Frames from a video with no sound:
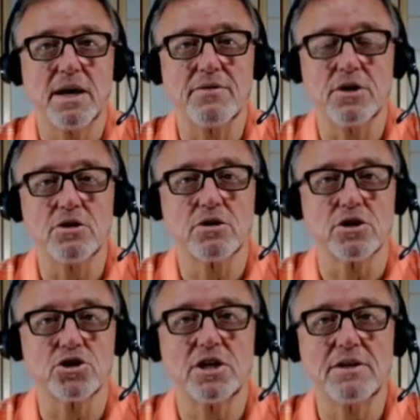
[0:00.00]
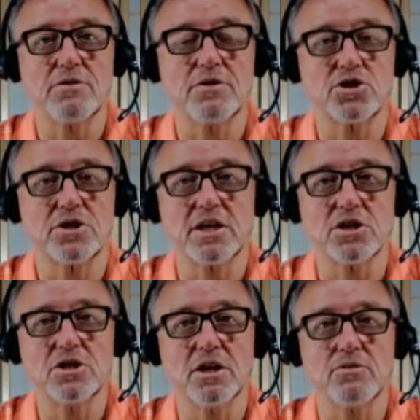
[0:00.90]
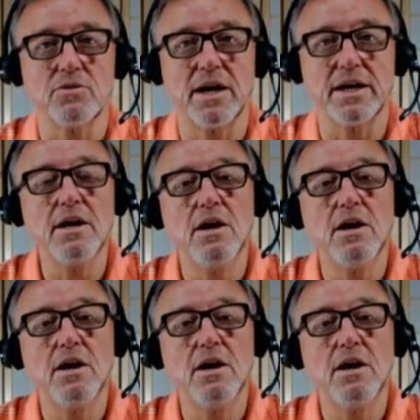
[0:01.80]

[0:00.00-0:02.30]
and that you're going to see that this thing is done right.